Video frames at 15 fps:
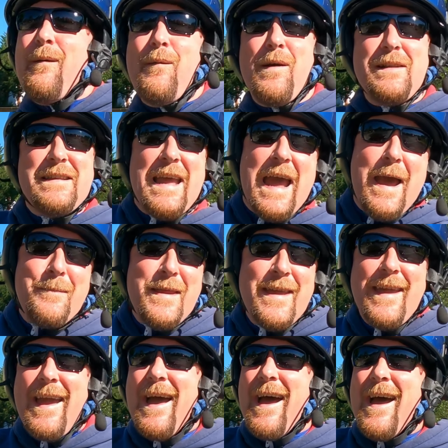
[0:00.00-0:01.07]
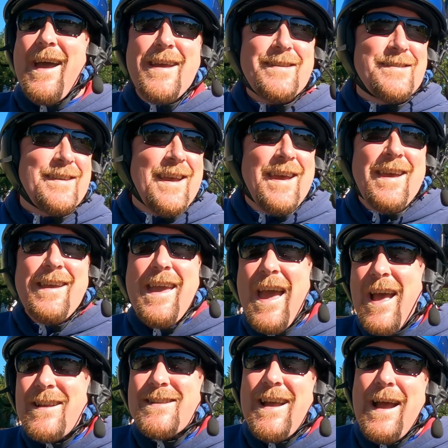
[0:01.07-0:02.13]
What's happening, guys?
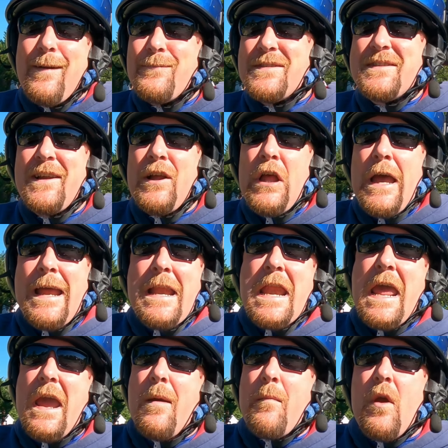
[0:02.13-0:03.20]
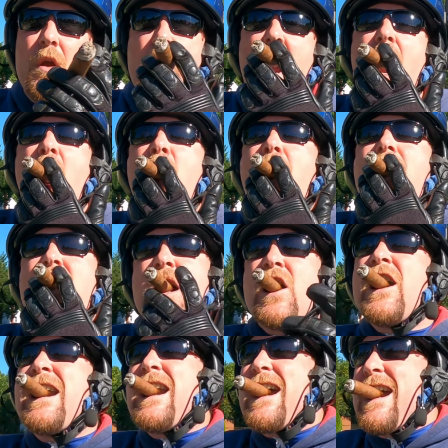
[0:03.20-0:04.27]
Yes, I'm still enamored. Oh,
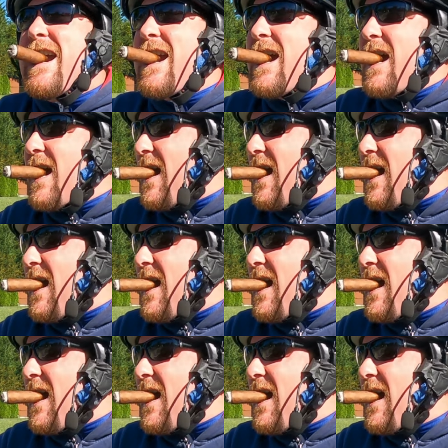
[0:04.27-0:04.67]
green light.